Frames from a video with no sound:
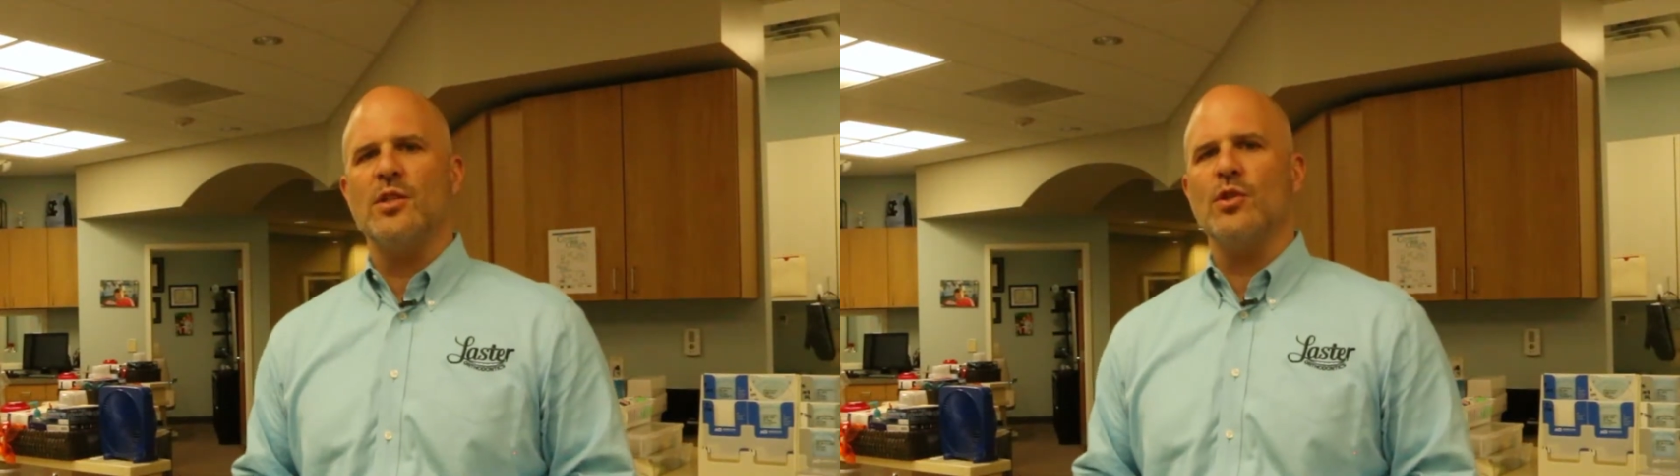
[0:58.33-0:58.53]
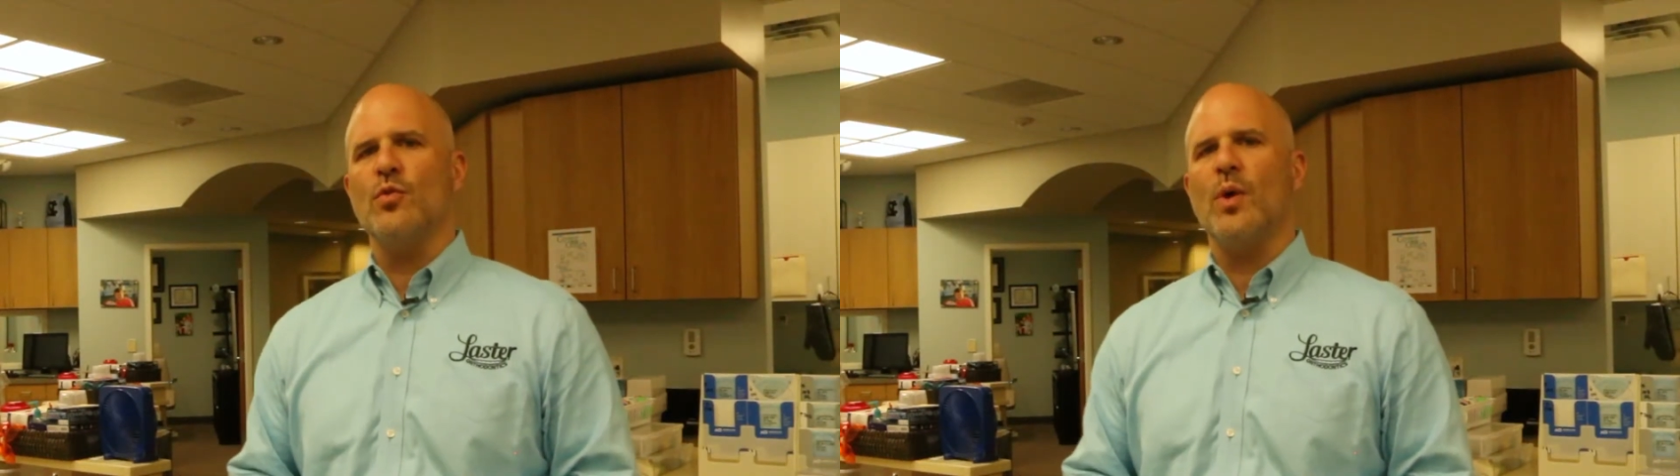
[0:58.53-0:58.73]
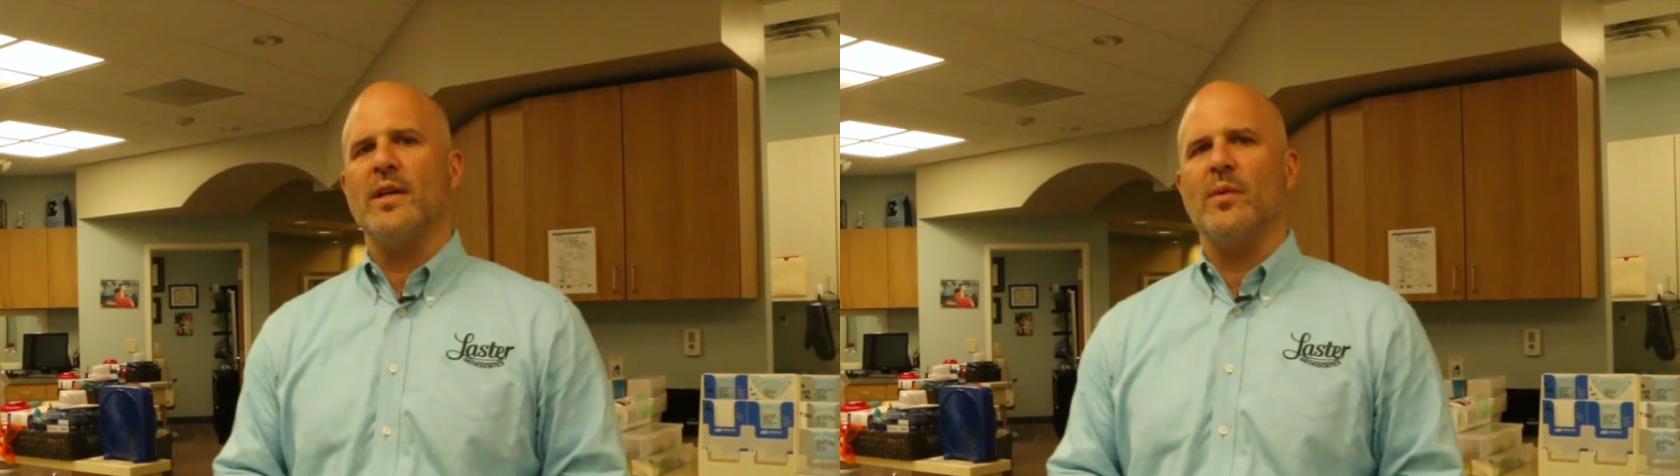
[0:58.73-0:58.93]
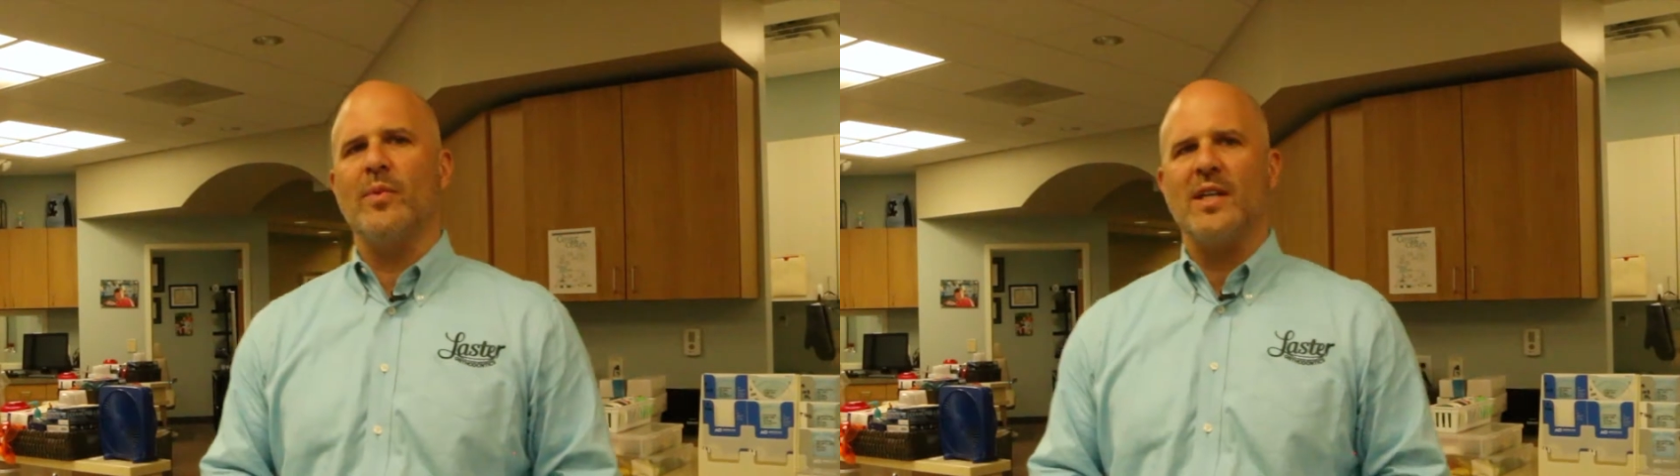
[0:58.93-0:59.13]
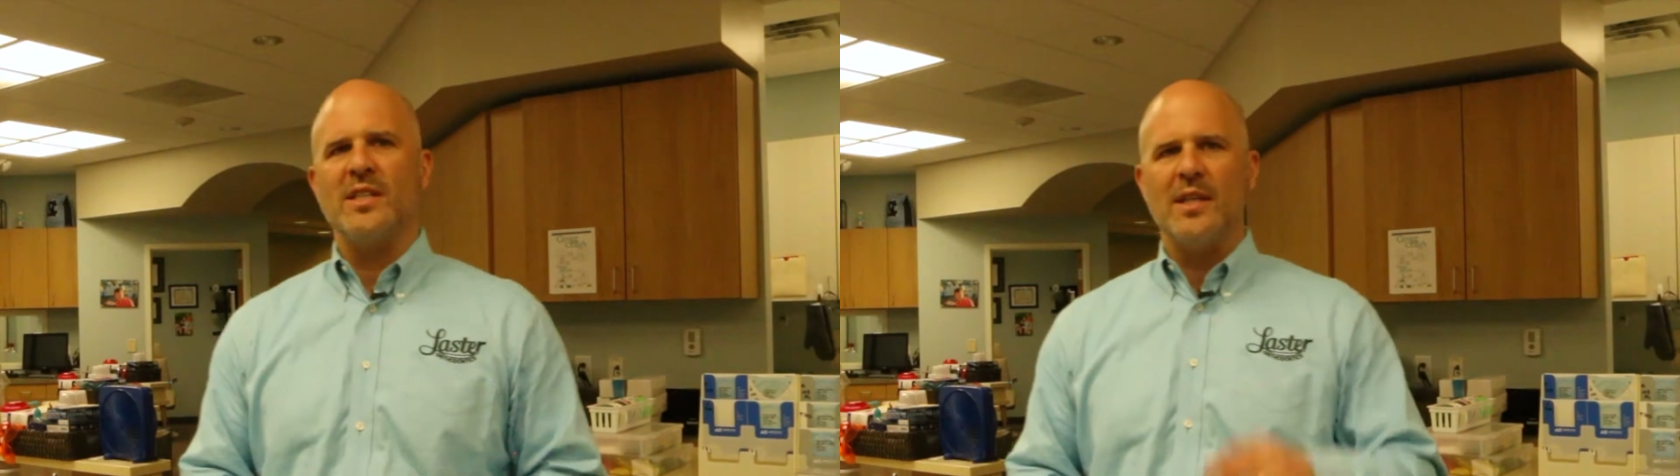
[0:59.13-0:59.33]
to while you're
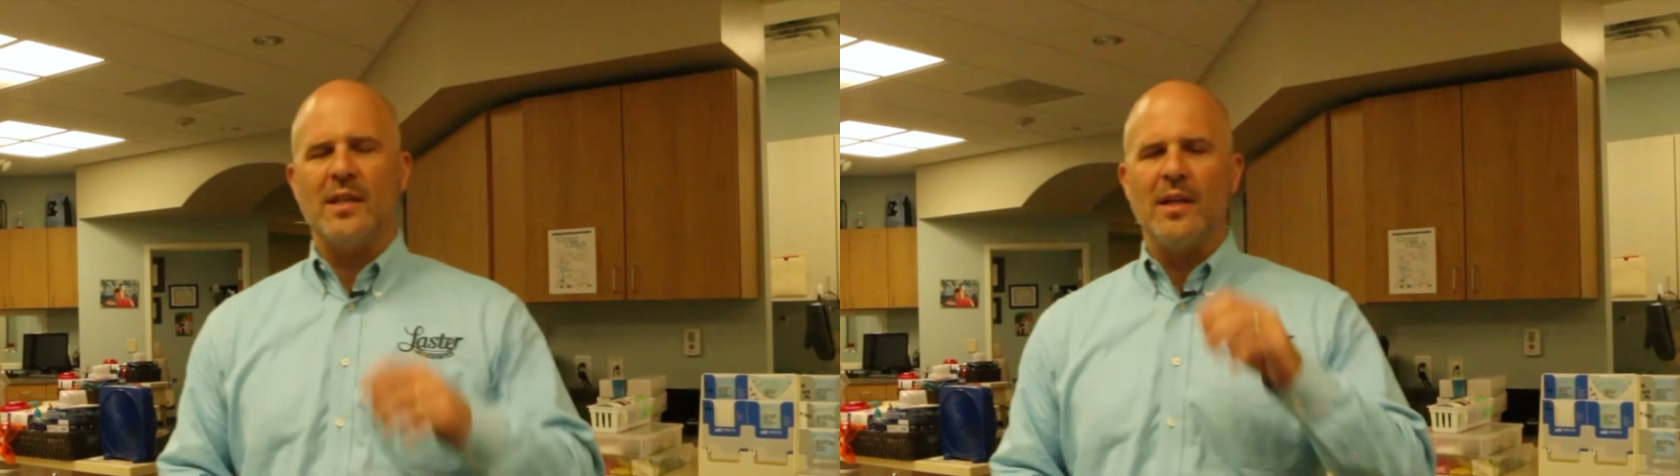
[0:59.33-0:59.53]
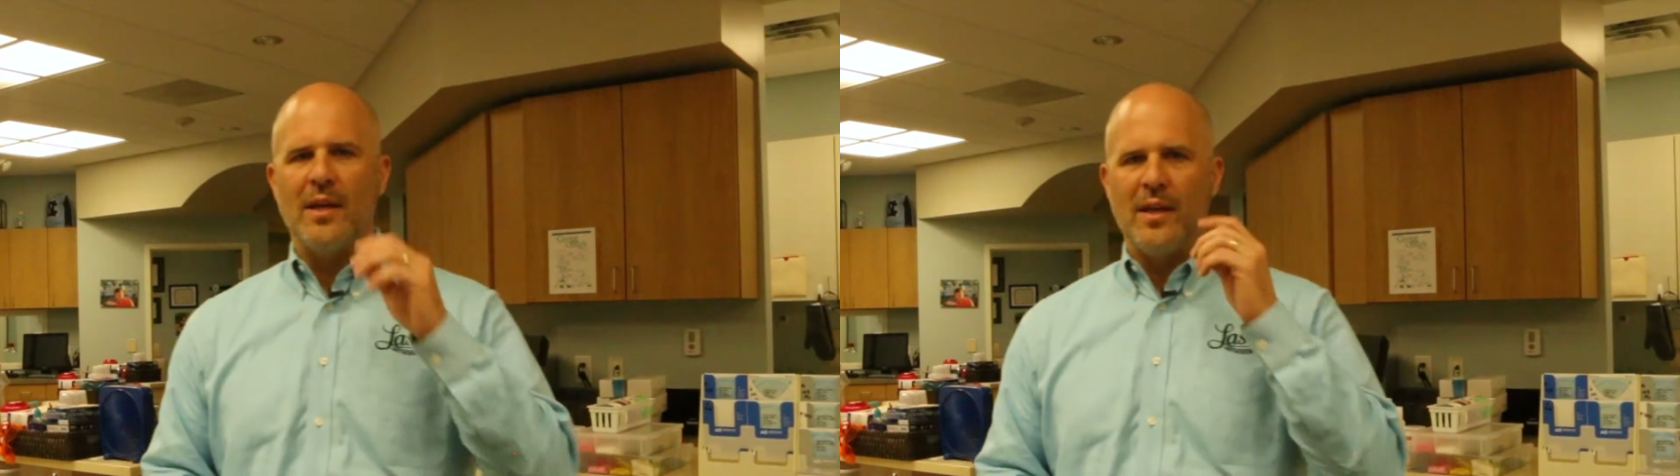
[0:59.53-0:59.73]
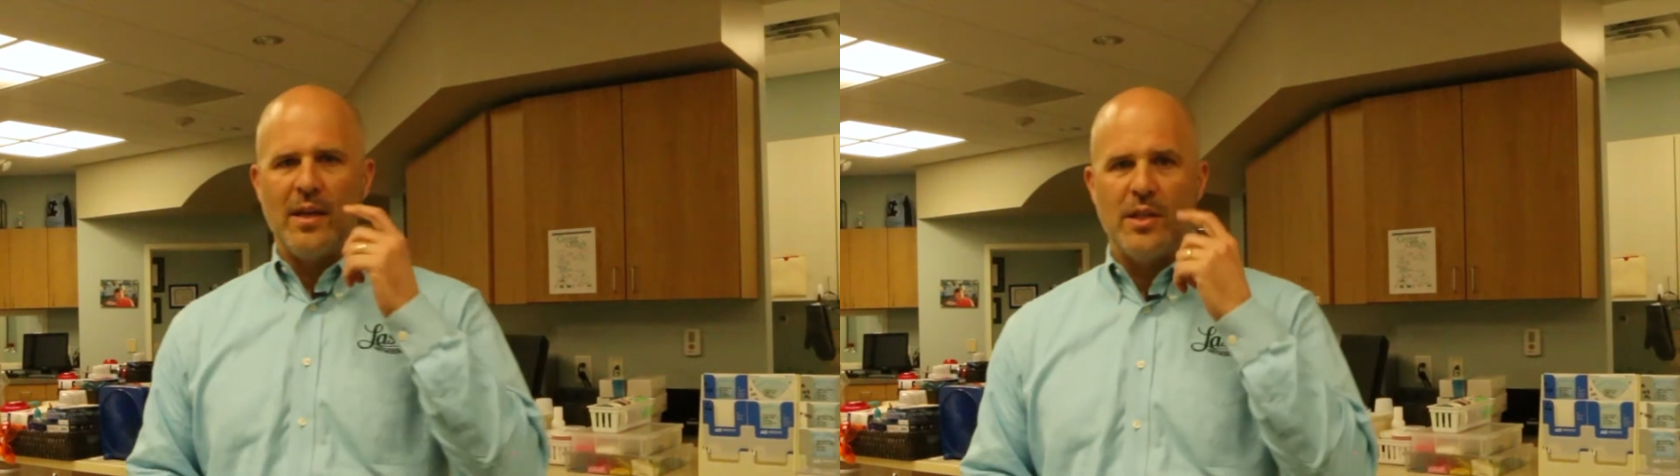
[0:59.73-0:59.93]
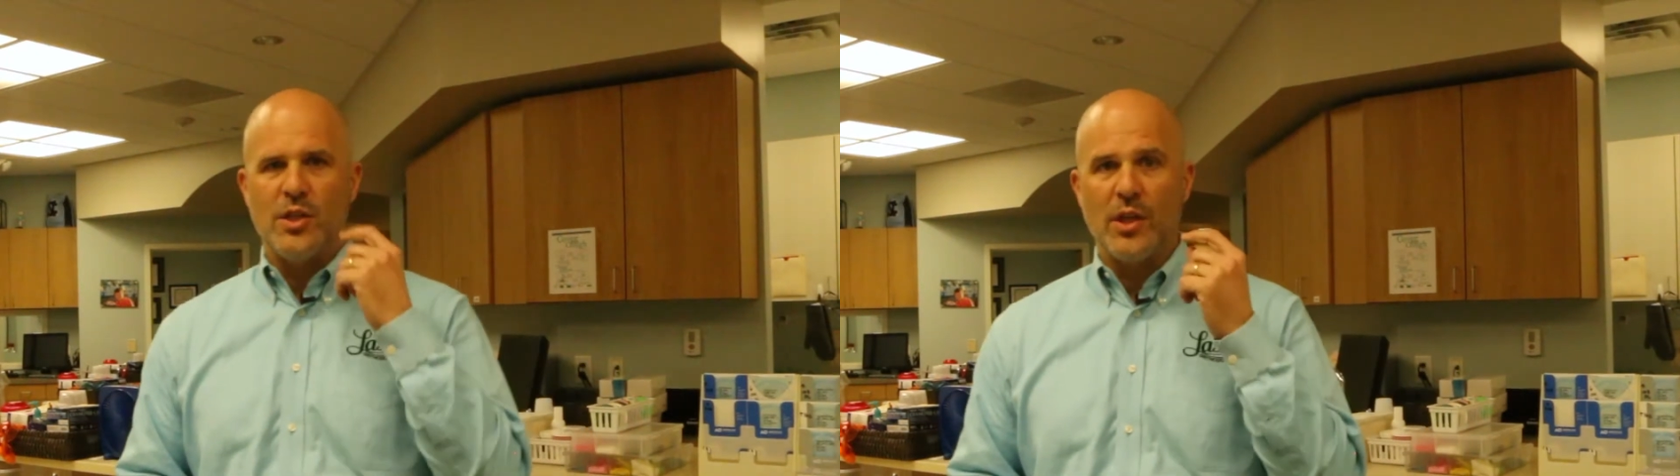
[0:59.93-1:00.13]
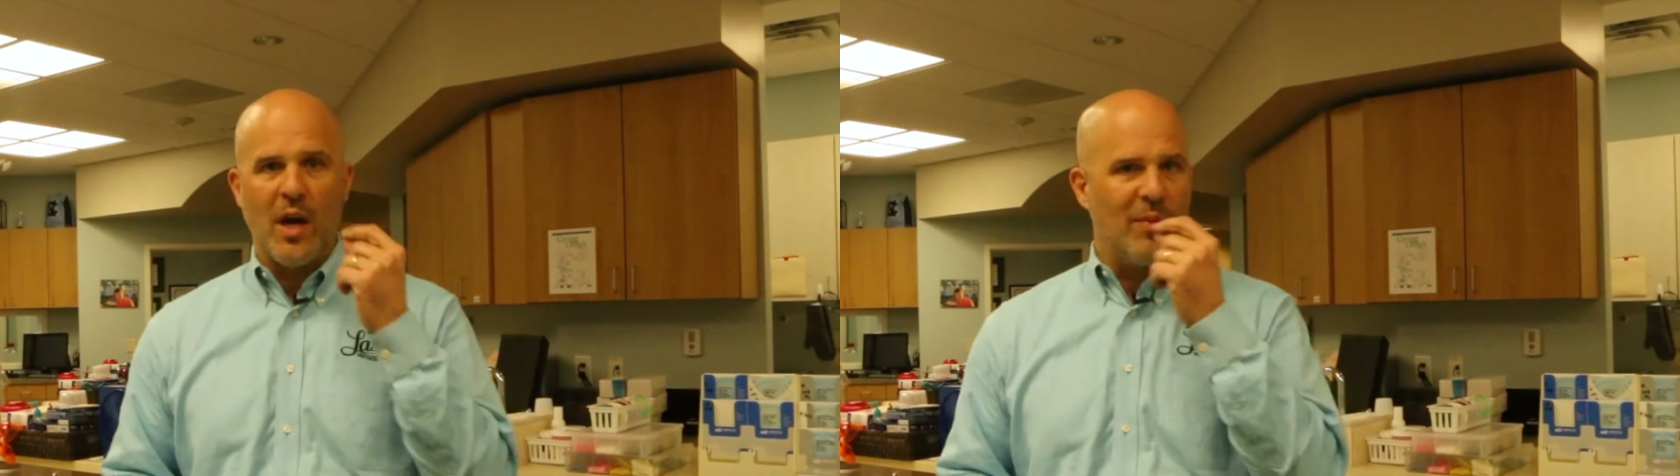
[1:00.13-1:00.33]
brushing is
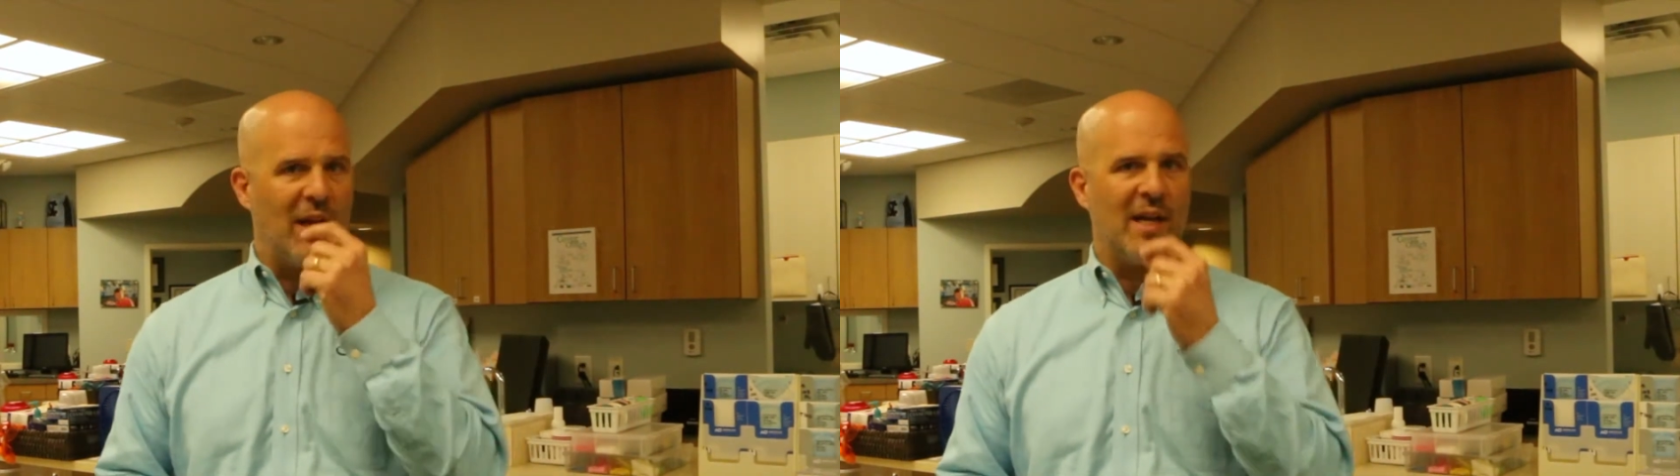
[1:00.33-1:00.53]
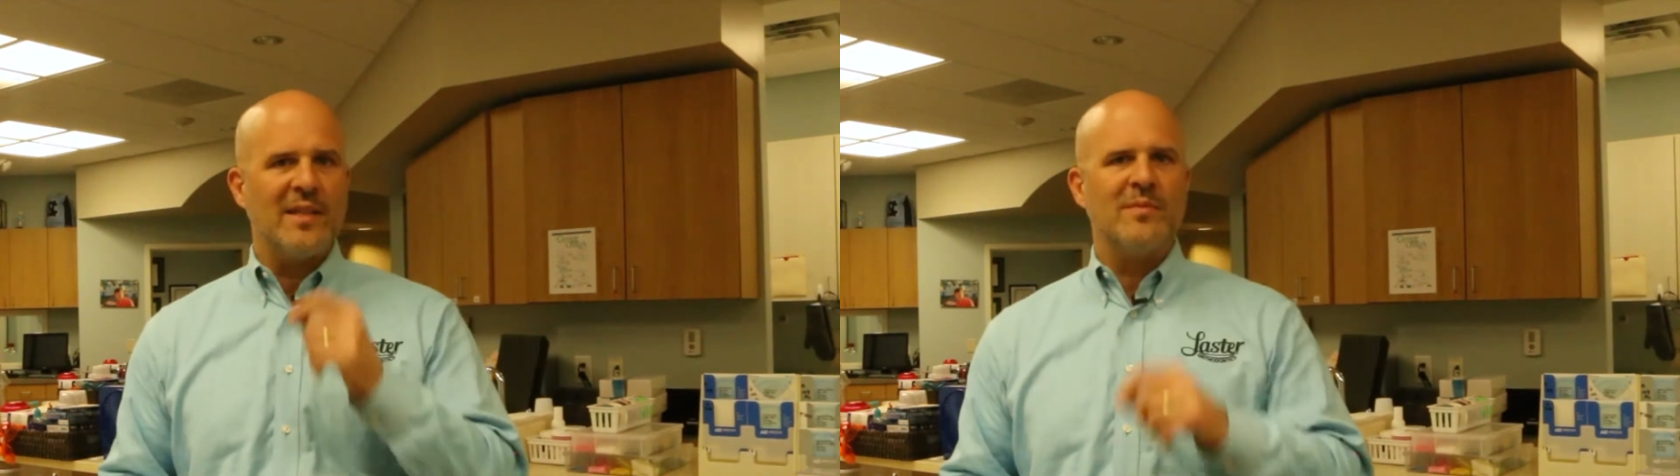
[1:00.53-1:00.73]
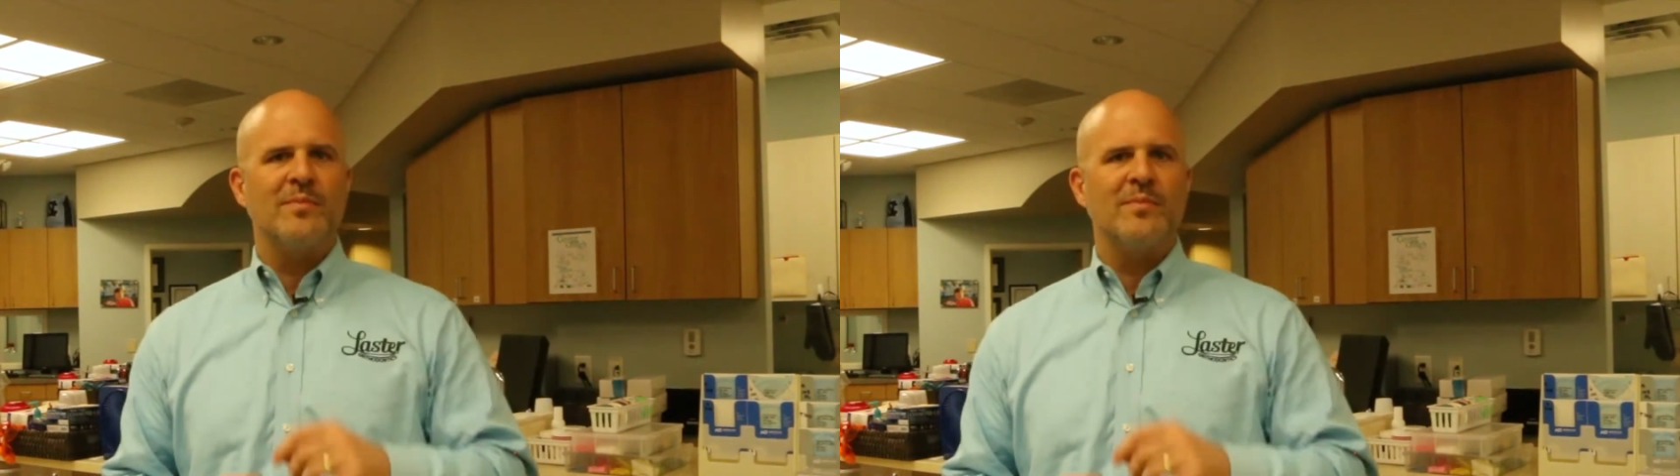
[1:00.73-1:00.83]
your gum line,